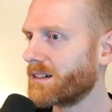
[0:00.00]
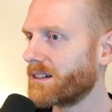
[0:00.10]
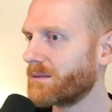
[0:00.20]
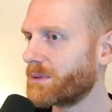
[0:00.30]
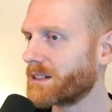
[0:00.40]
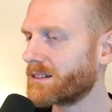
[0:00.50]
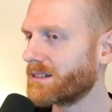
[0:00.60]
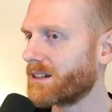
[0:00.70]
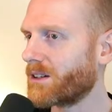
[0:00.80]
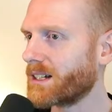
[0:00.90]
But
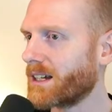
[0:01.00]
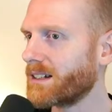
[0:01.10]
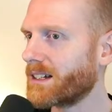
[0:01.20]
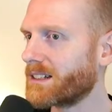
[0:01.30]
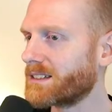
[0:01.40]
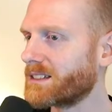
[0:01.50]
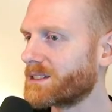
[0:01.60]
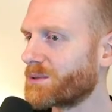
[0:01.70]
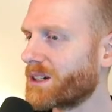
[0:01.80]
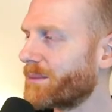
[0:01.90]
on the other hand, does
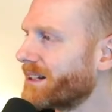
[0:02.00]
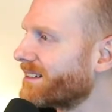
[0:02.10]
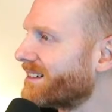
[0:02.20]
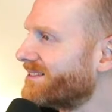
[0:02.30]
it really matter?